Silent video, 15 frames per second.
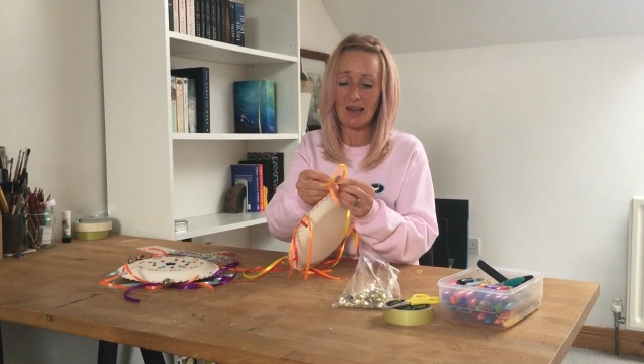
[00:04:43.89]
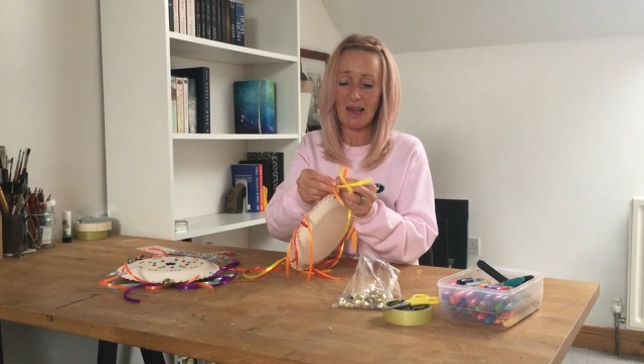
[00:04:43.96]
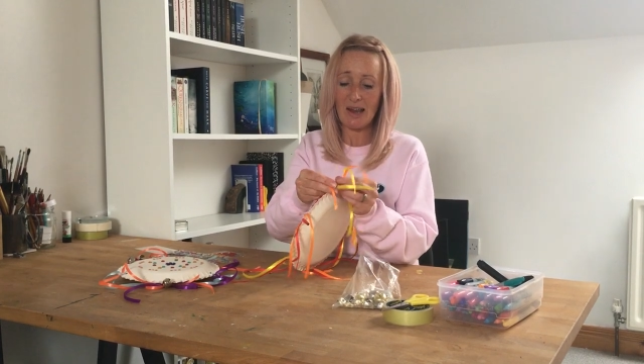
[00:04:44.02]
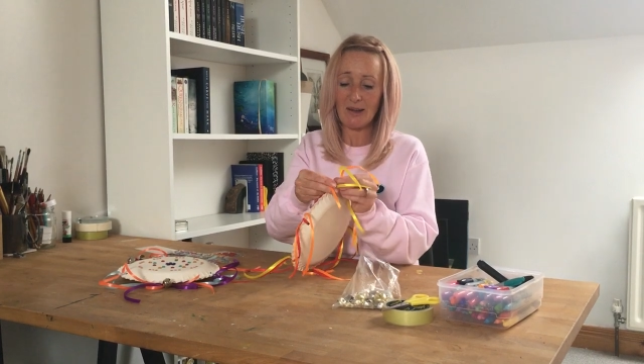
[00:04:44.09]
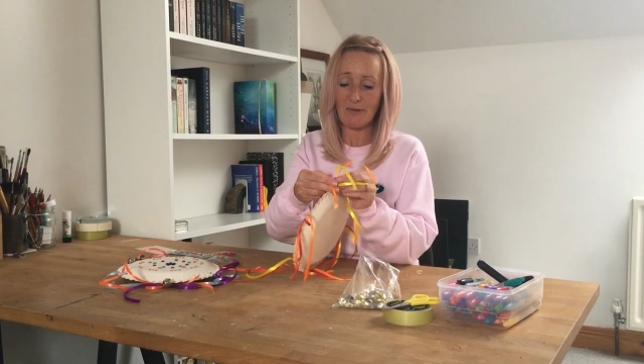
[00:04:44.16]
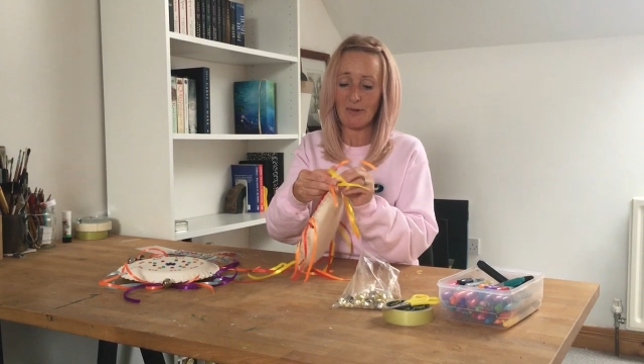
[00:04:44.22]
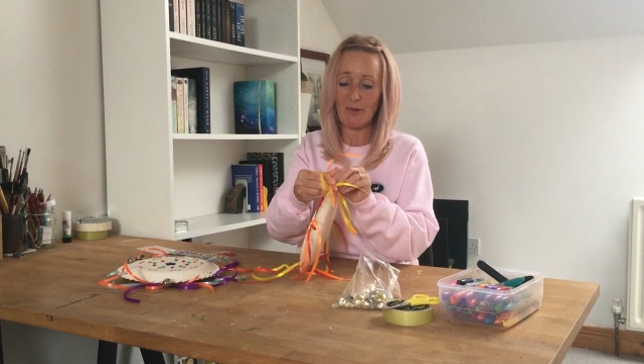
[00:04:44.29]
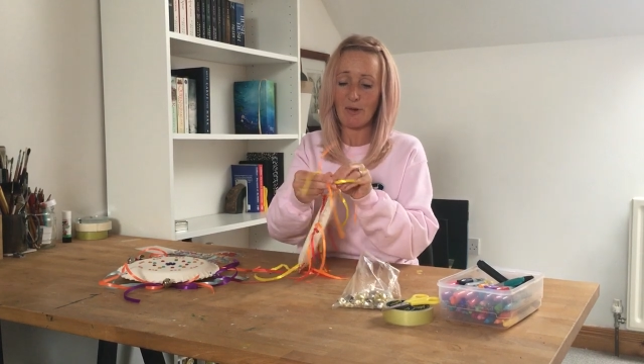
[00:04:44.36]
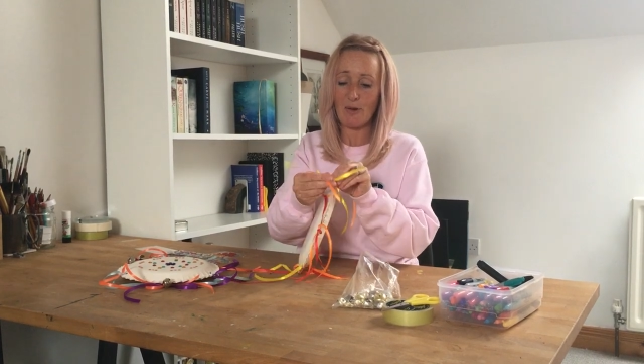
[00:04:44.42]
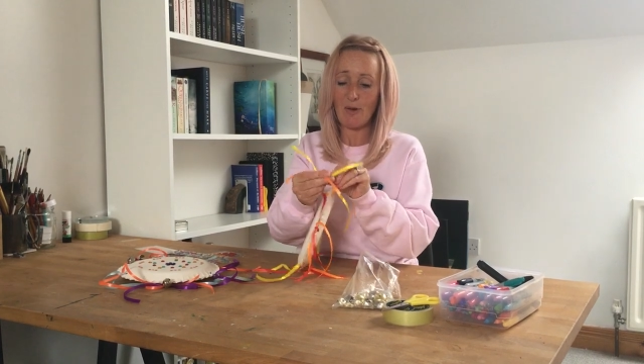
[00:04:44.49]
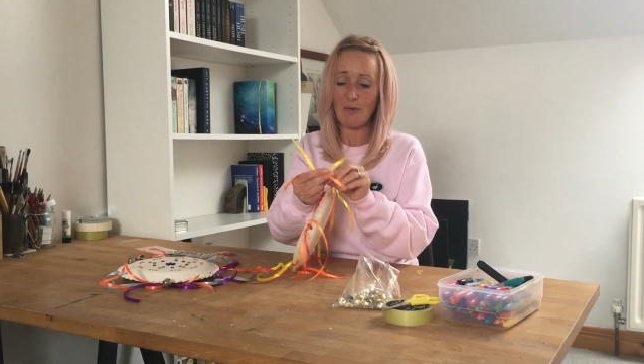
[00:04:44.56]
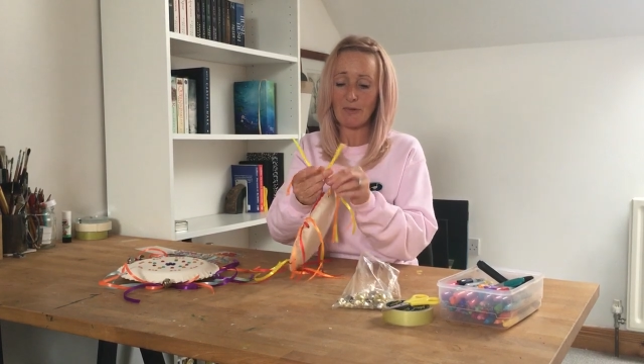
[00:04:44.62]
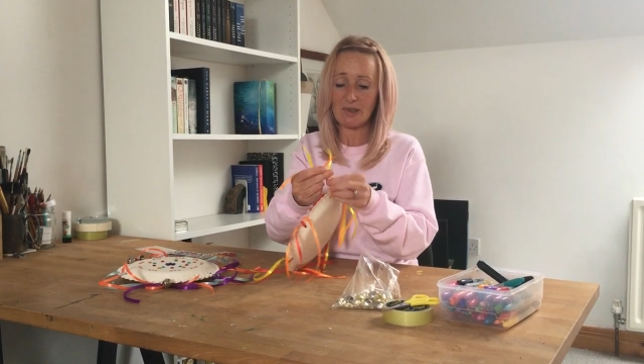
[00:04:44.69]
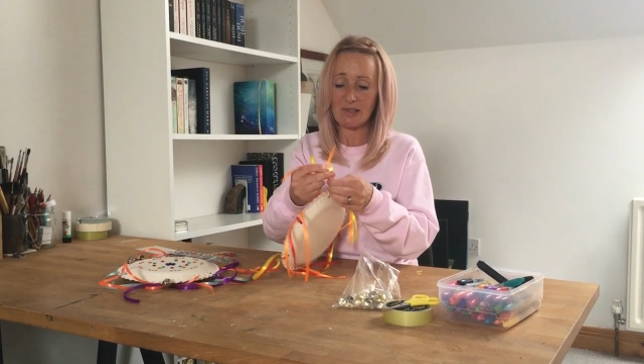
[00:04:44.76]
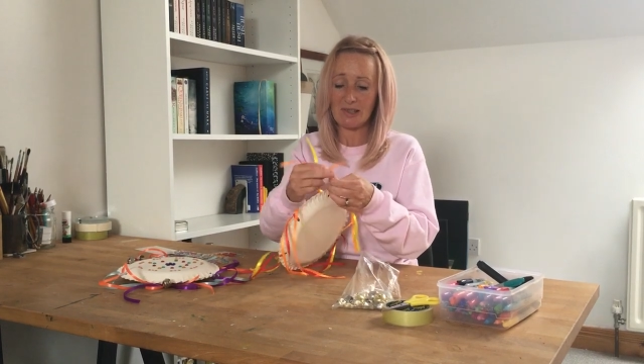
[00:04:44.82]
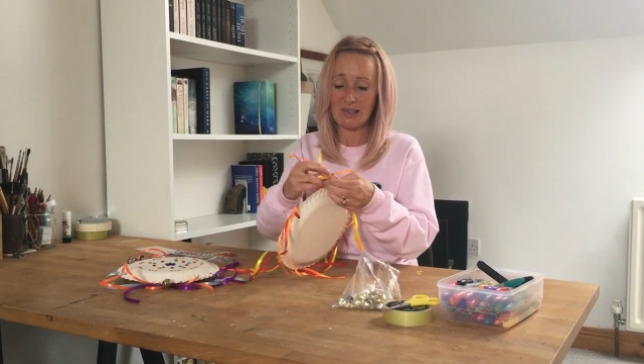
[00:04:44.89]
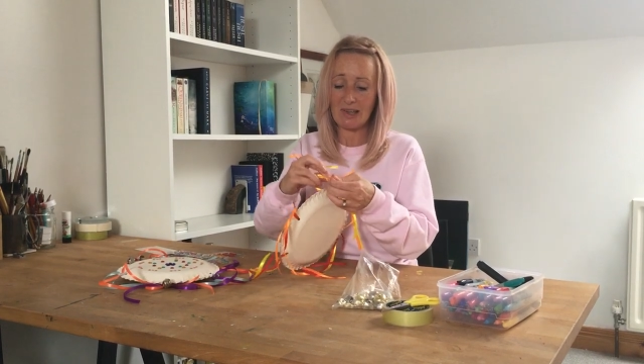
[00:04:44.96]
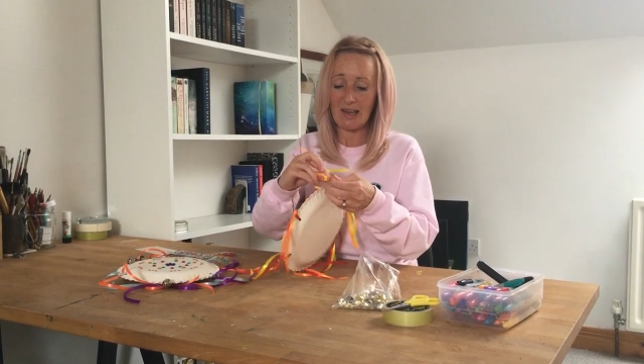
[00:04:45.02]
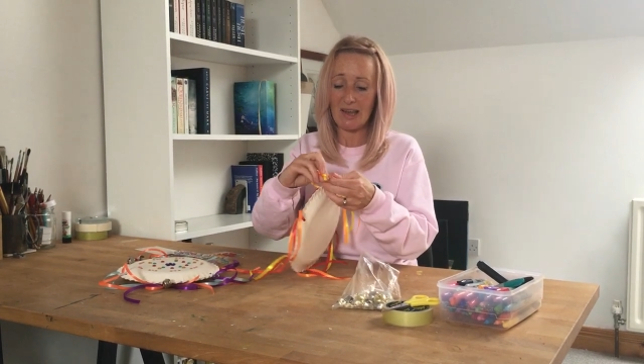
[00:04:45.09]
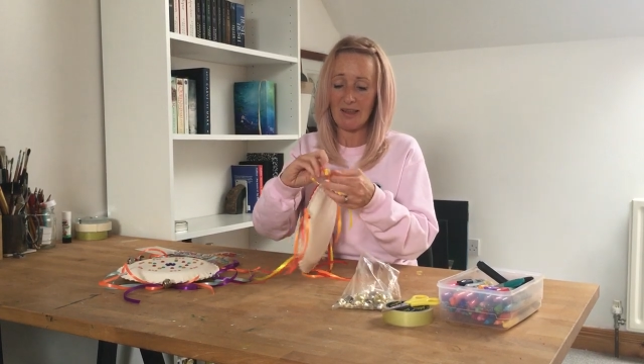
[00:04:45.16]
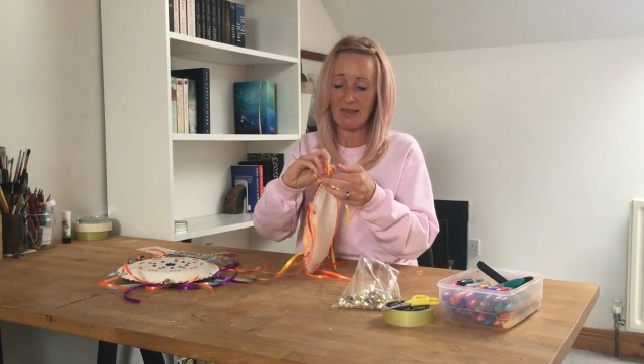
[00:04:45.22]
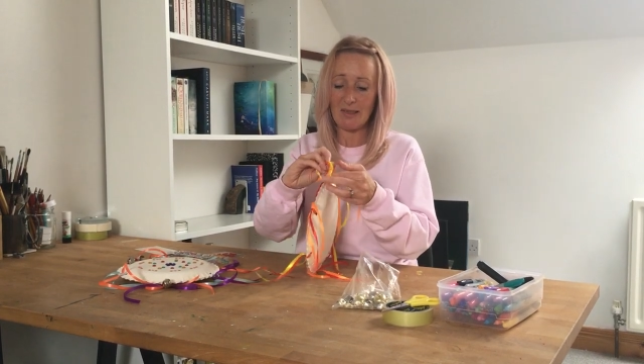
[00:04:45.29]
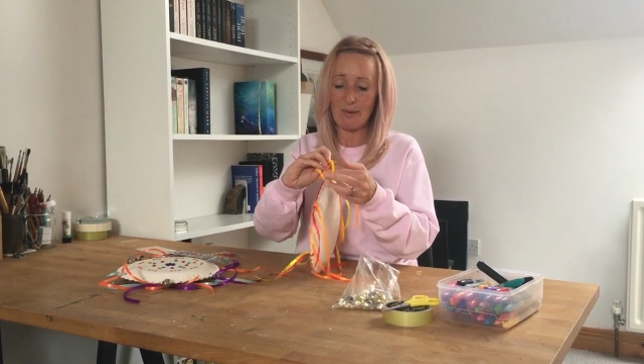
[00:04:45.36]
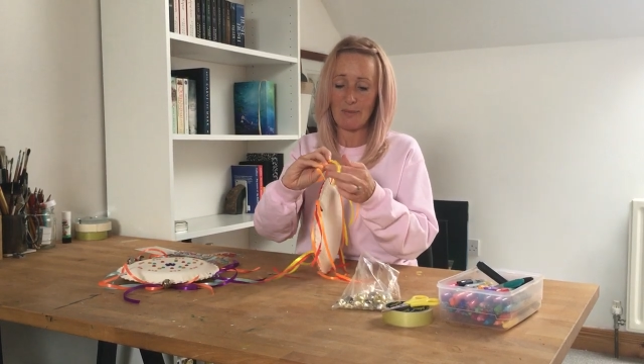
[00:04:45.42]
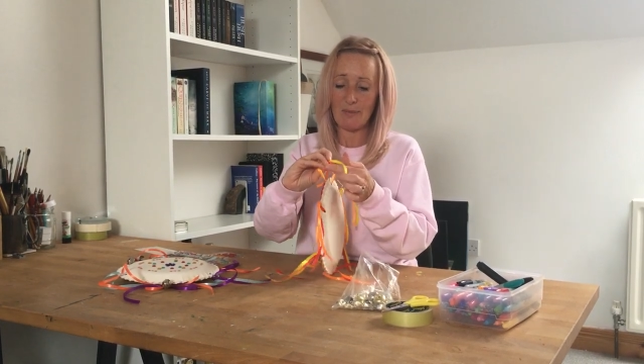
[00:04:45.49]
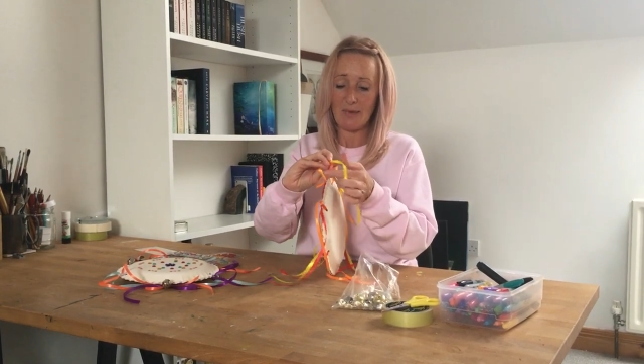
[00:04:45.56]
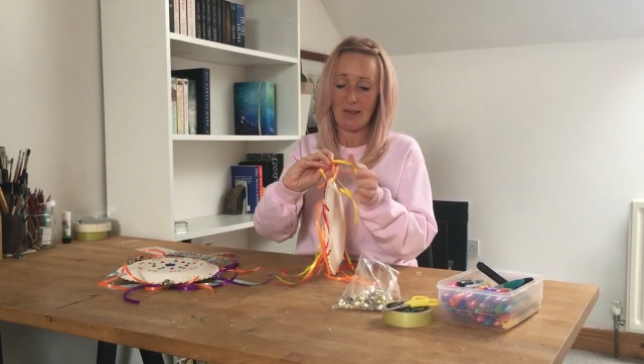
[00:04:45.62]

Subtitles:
I have loved seeing them.